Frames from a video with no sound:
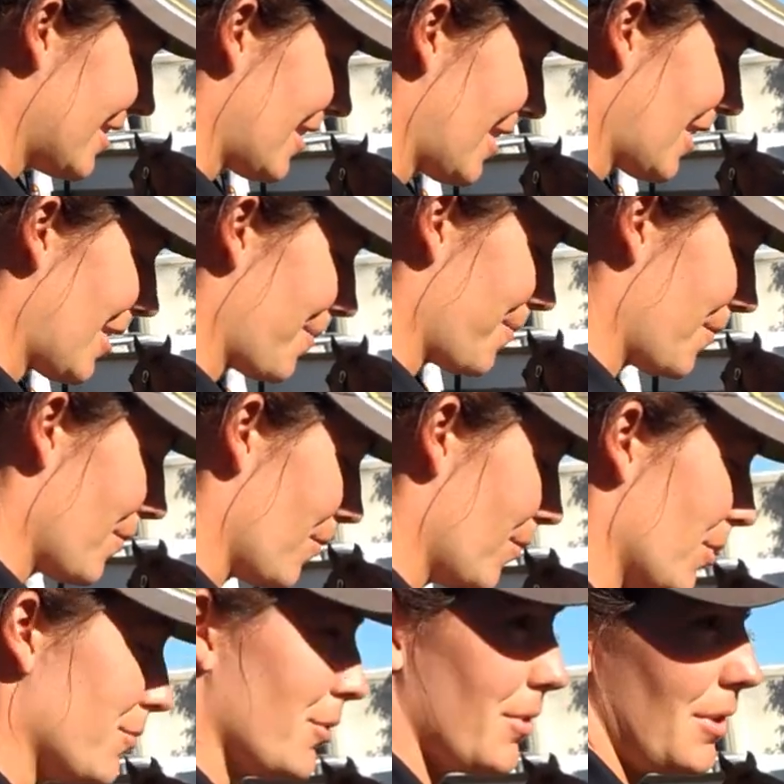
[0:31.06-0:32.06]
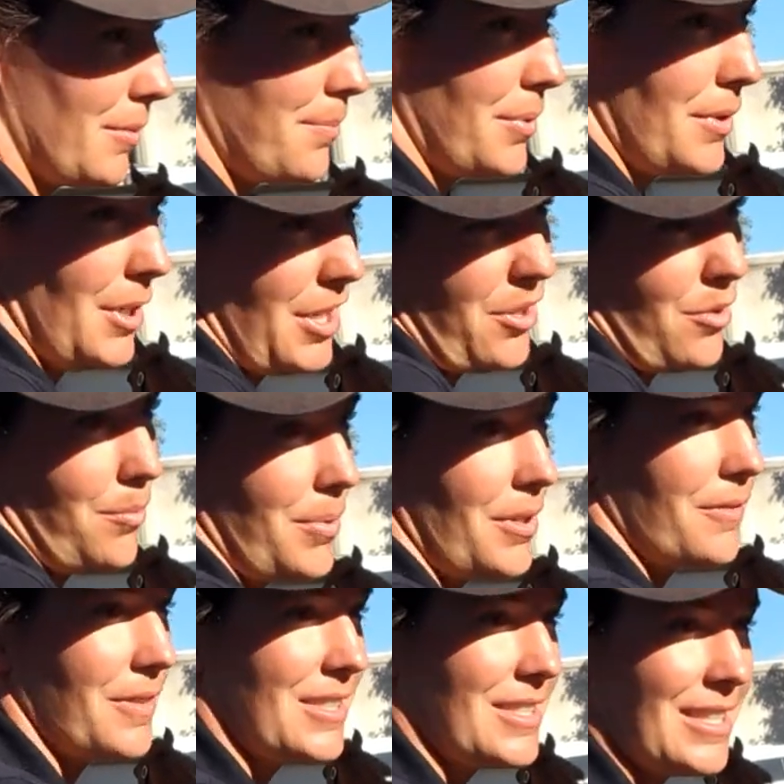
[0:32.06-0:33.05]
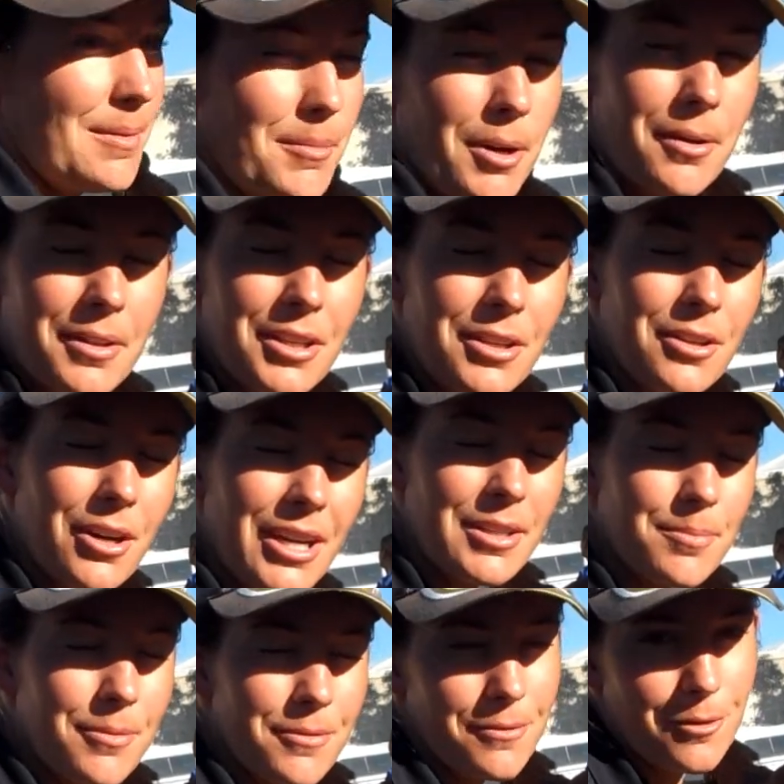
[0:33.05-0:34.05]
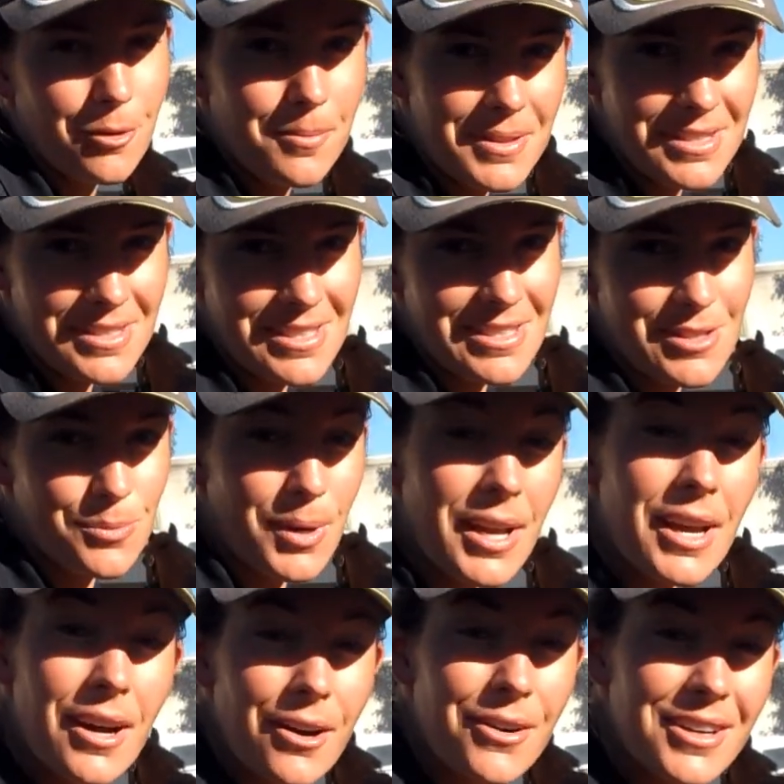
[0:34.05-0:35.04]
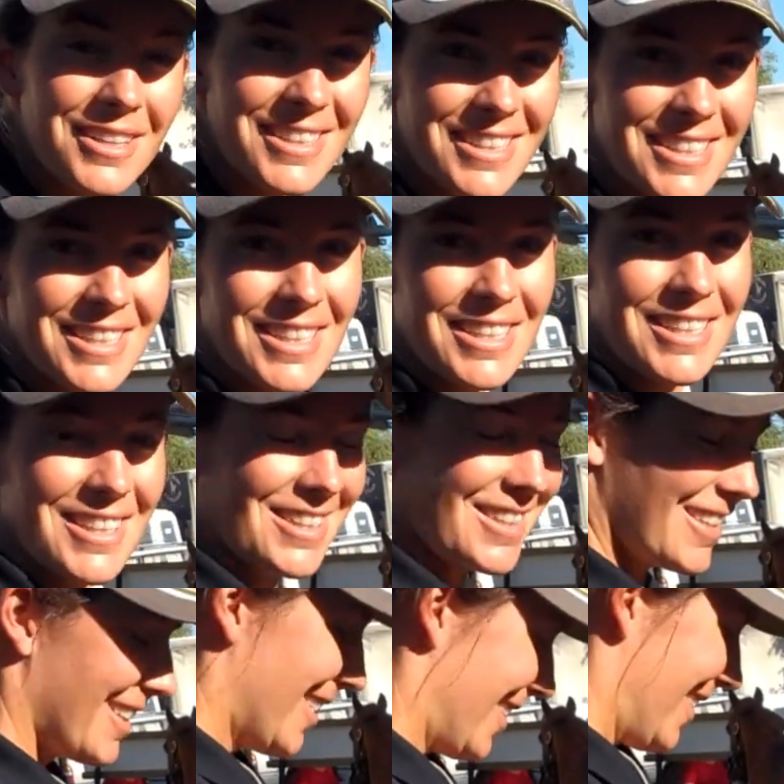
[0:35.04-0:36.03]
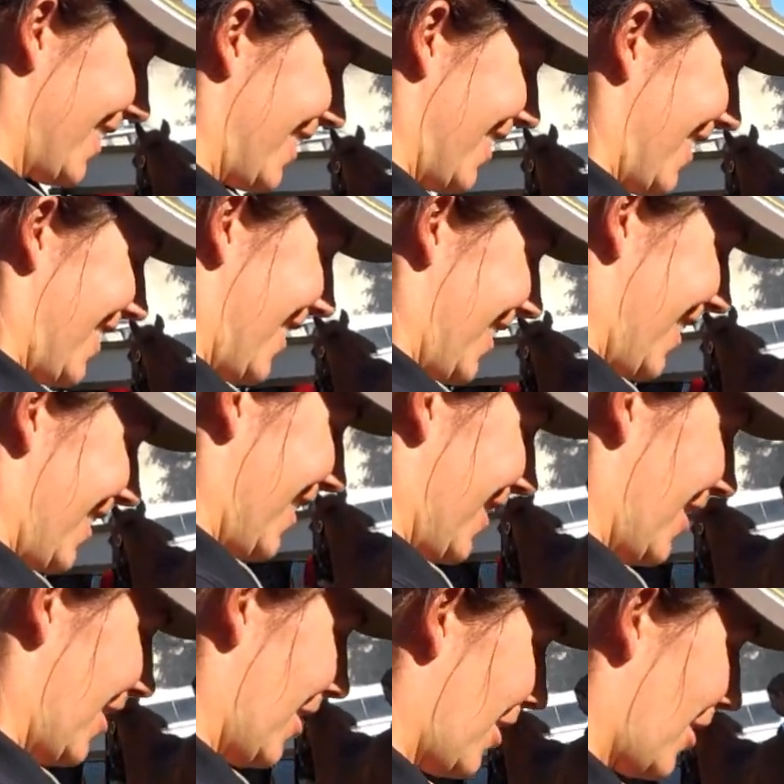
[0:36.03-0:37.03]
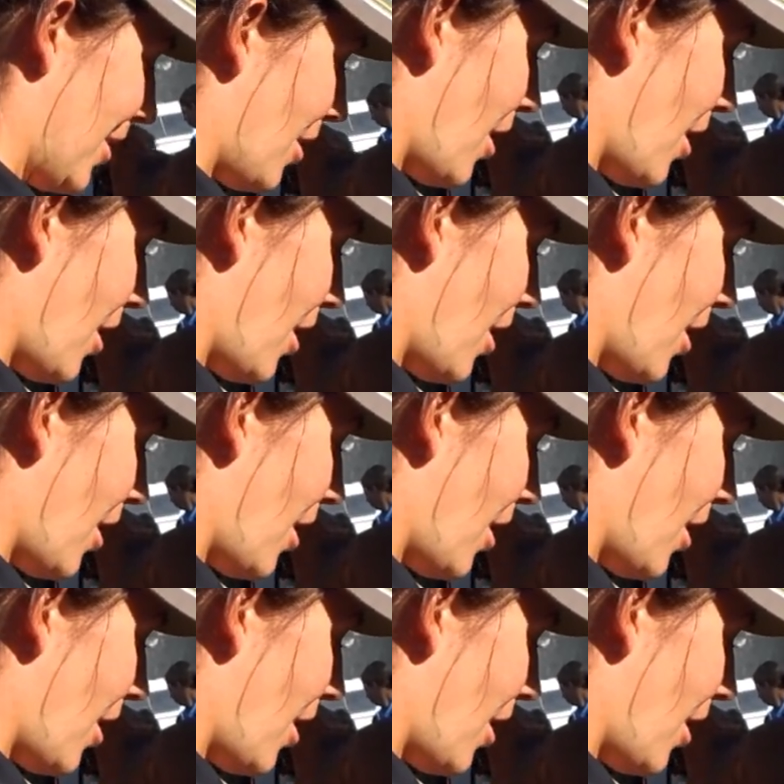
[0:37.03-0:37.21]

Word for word: um, we'll do a little bit of a demo in the night performance as well. And who are some of the VIPs you've been carrying